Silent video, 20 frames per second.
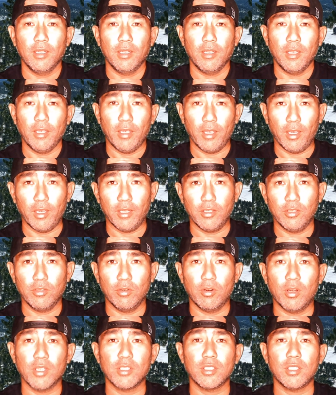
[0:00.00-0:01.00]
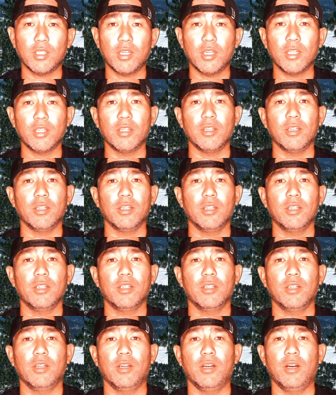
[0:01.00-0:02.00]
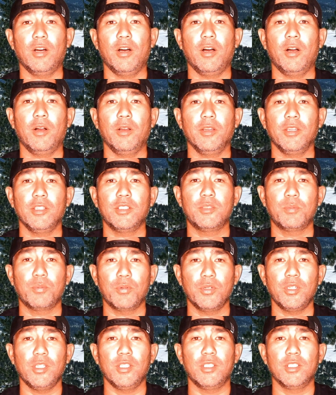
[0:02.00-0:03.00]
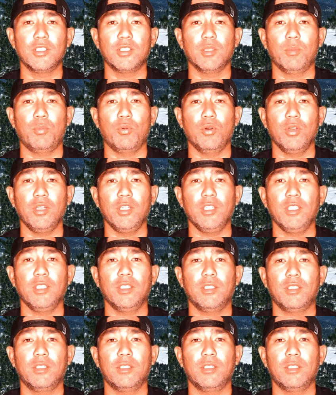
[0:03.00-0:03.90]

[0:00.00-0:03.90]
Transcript: And as a hunter, it's pretty disappointing